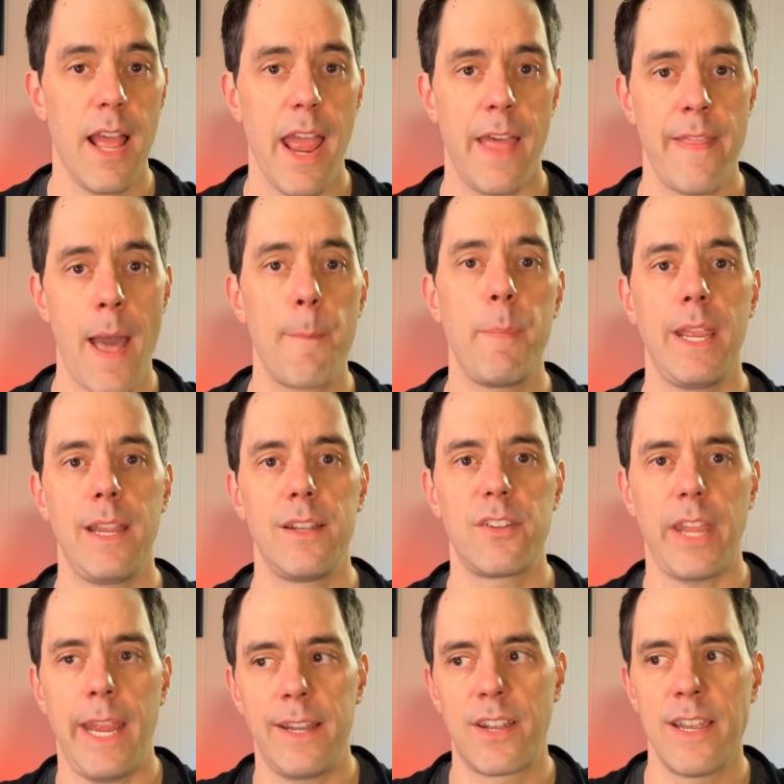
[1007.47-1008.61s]
And that means
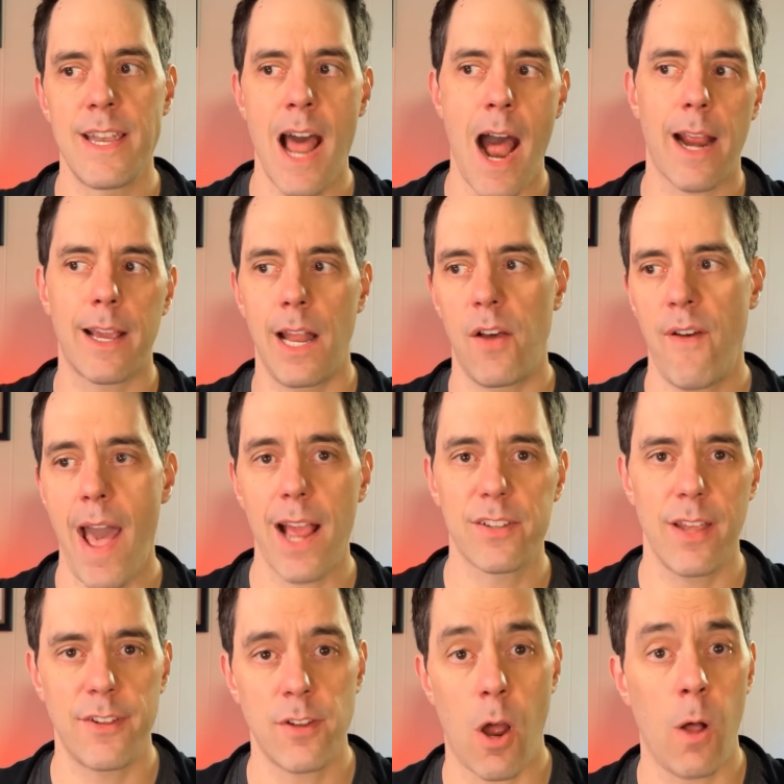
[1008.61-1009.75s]
it's not going to have
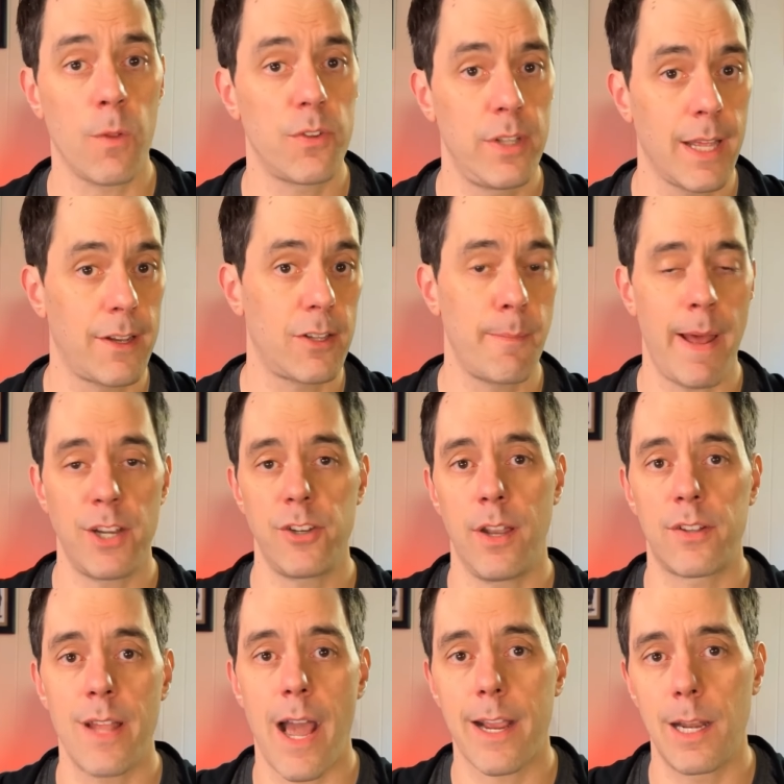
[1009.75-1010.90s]
access to all those things I just mentioned.
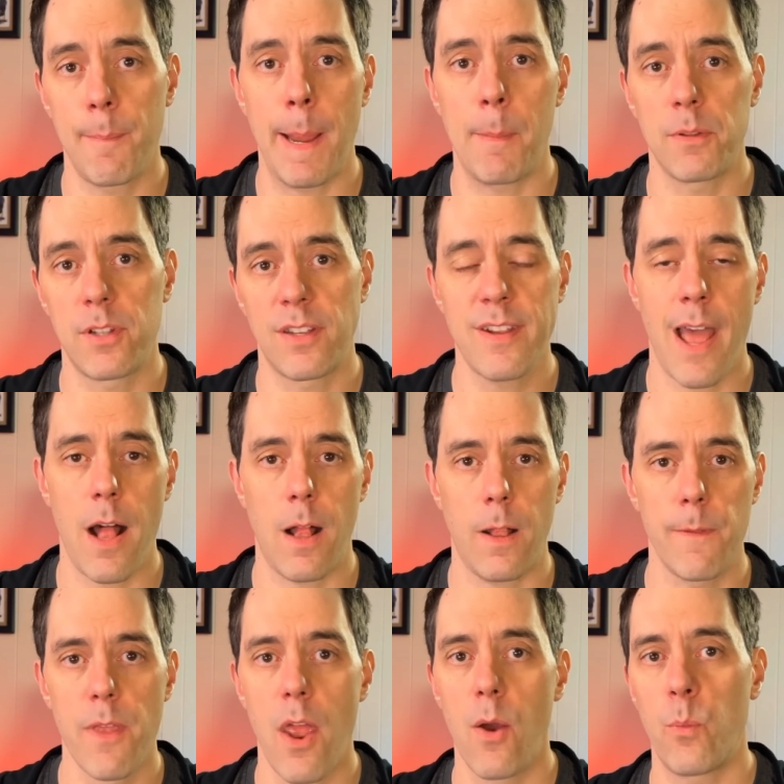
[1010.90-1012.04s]
It's not going to be able to
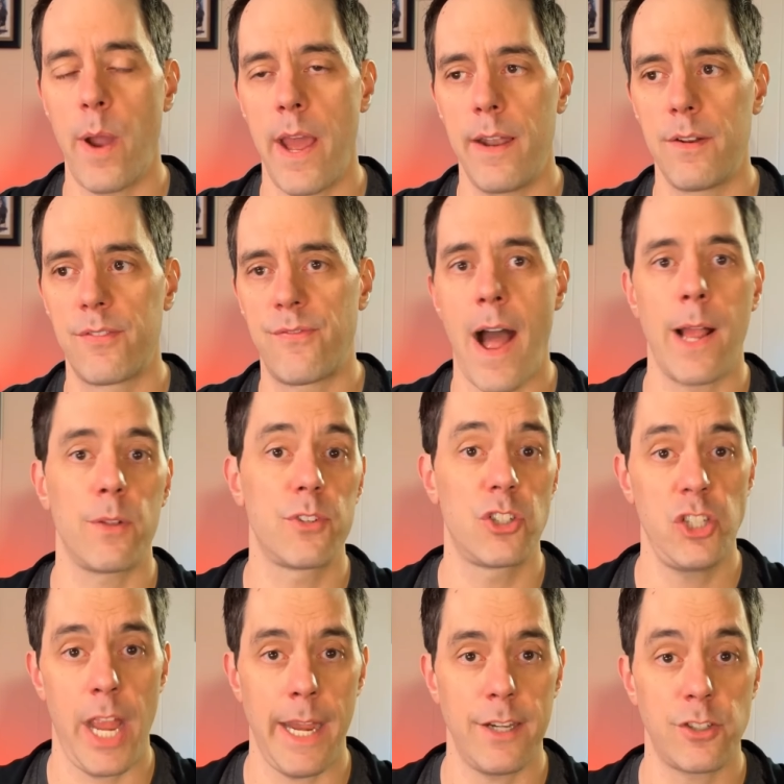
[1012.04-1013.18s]
tell when files
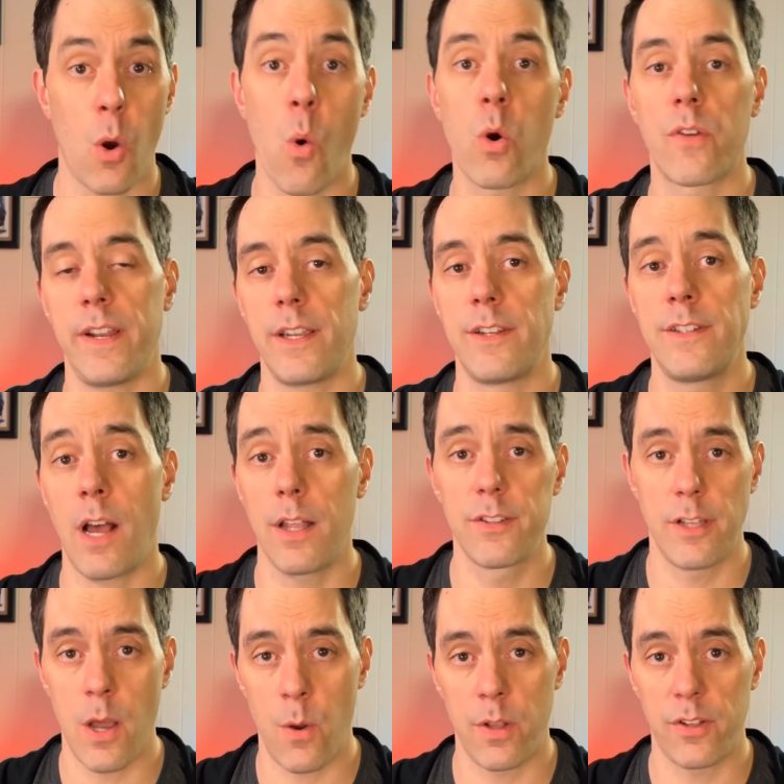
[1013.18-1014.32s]
change, or if it does
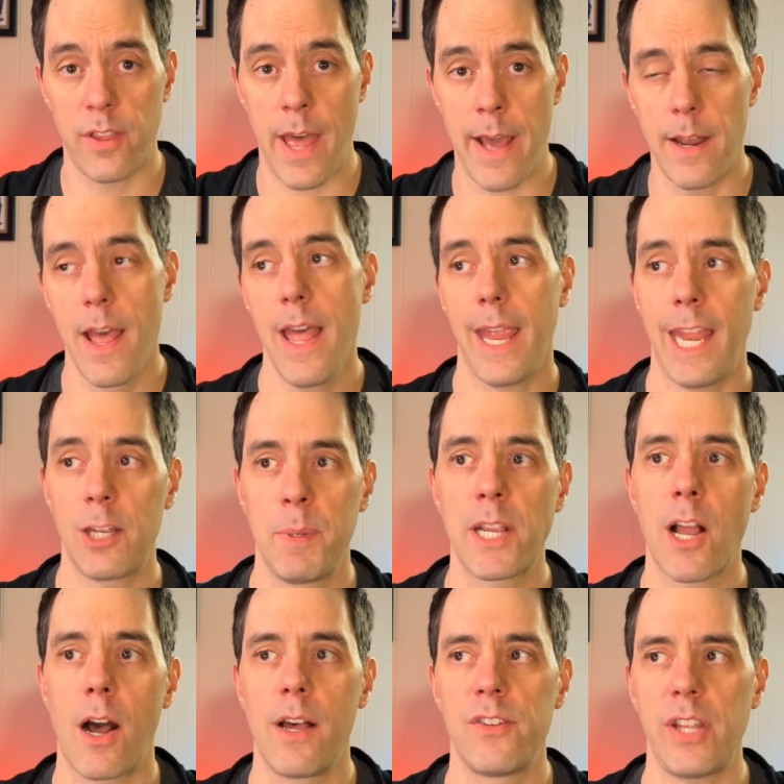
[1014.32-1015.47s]
notice that, it's
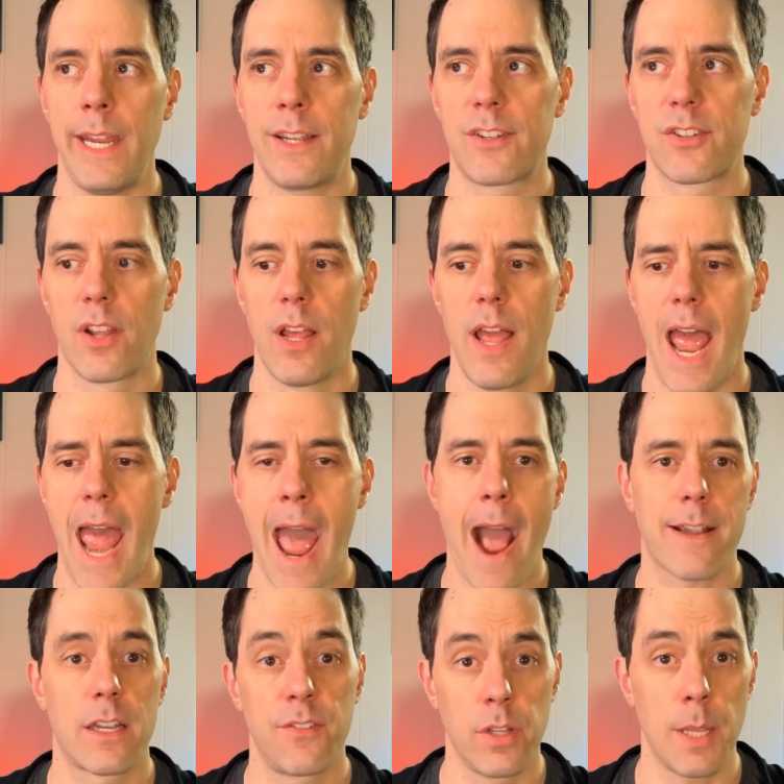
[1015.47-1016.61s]
because it's
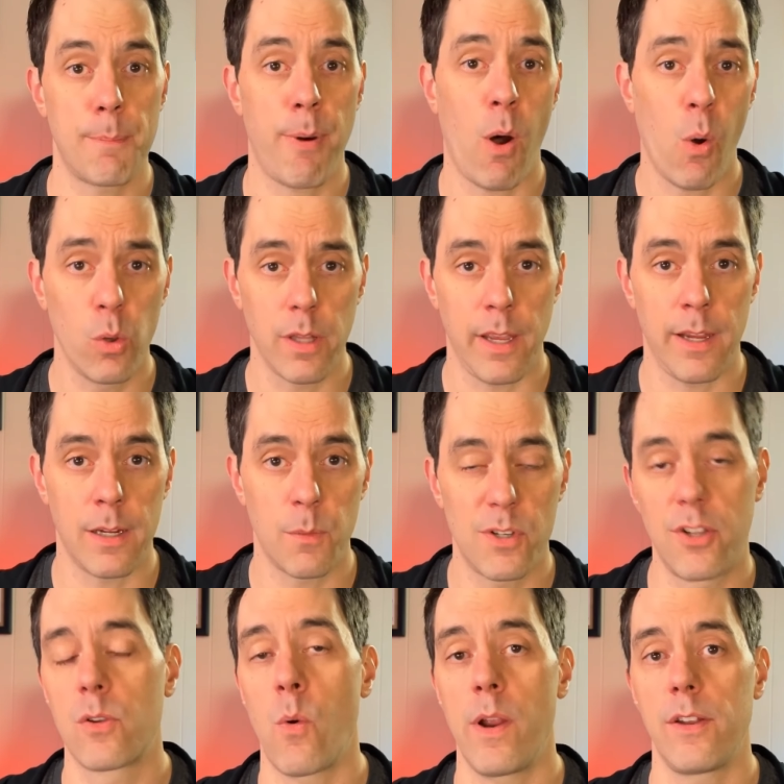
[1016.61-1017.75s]
actively polling, which
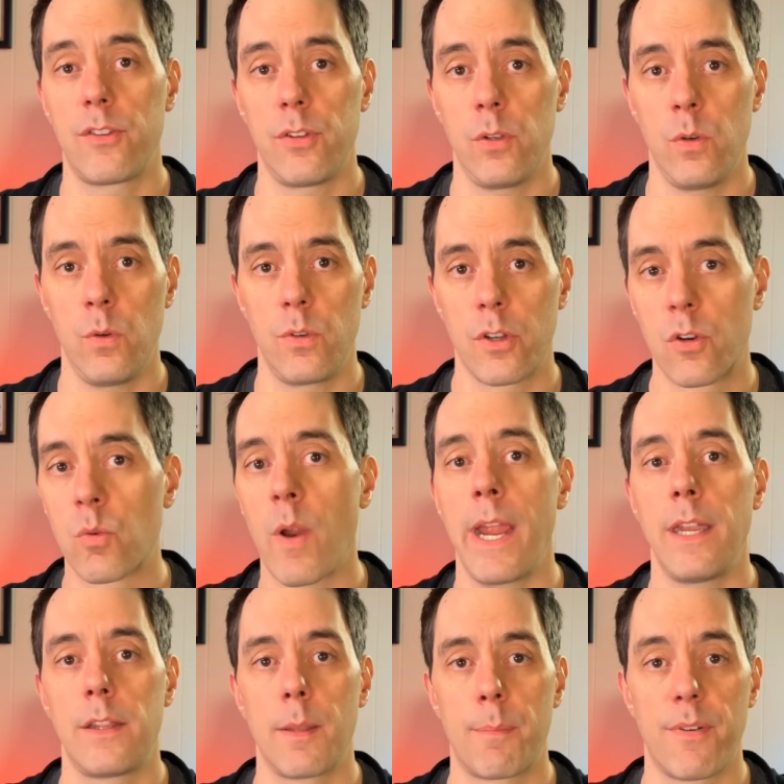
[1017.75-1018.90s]
is going to
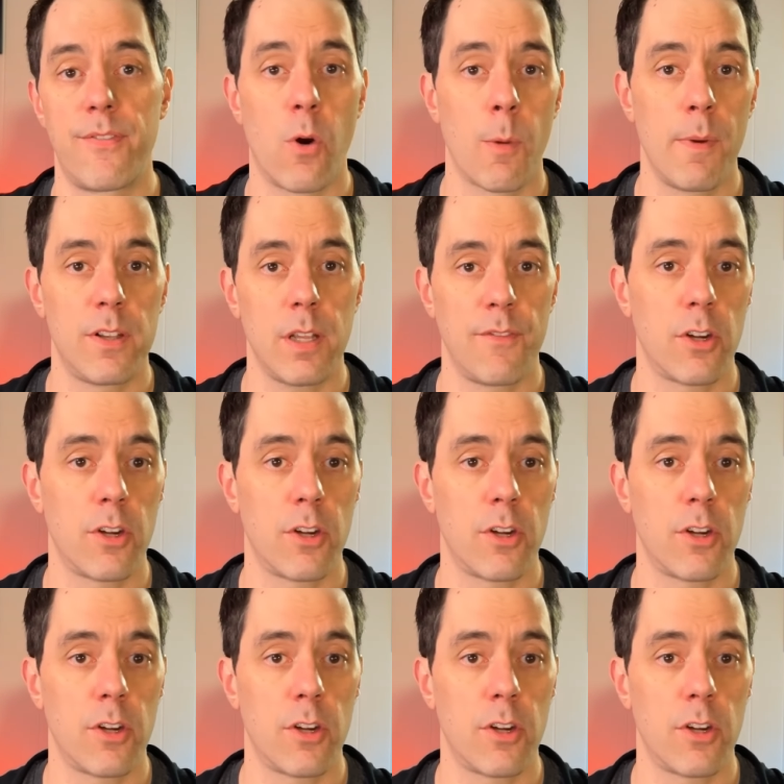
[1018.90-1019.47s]
degrade the performance of your